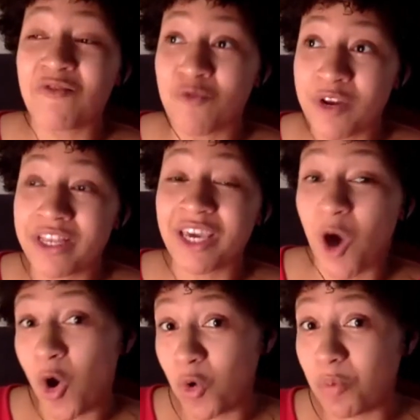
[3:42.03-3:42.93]
really
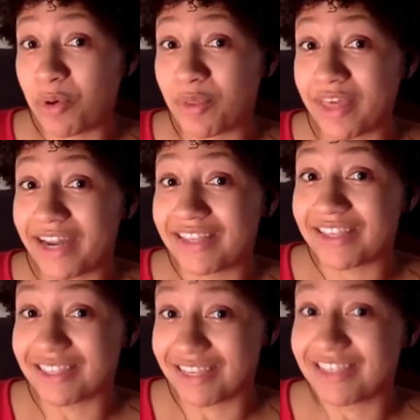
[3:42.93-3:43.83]
hope that in the
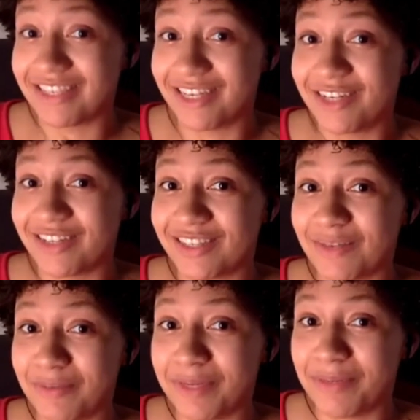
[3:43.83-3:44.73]
6 years that
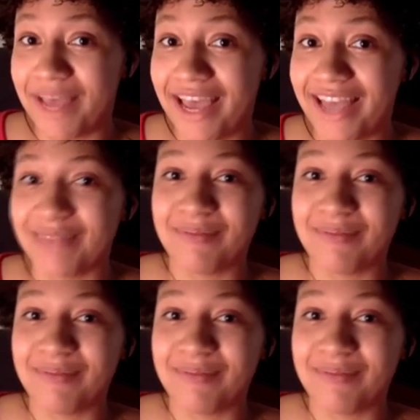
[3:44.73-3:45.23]
we've been a band,